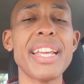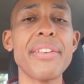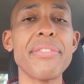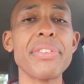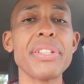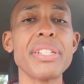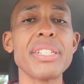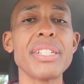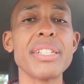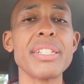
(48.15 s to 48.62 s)

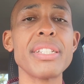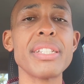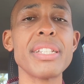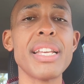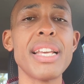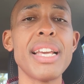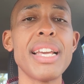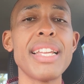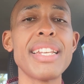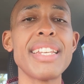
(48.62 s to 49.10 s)
Ephesus,
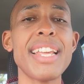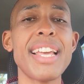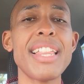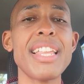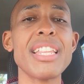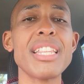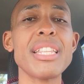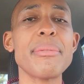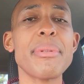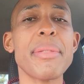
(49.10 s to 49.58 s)

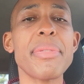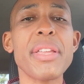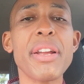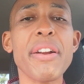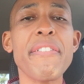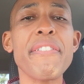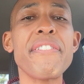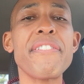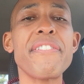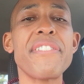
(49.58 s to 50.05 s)
telling them that
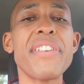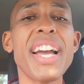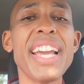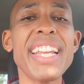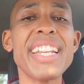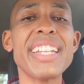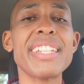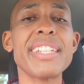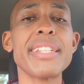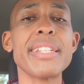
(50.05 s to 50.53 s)
their
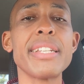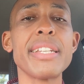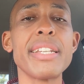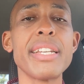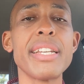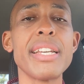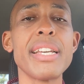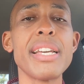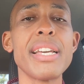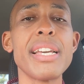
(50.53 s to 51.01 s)
fight
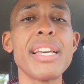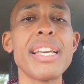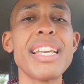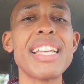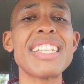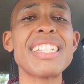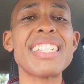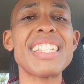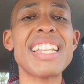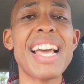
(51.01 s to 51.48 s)

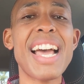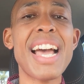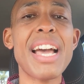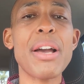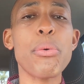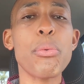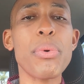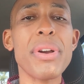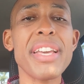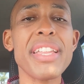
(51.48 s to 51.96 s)
is
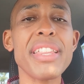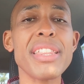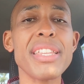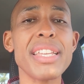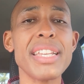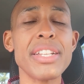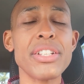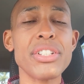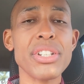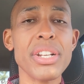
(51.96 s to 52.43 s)
not with
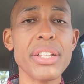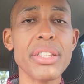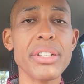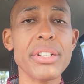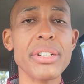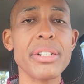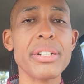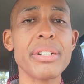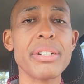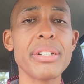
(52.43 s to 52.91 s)
each
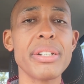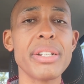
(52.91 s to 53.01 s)
other.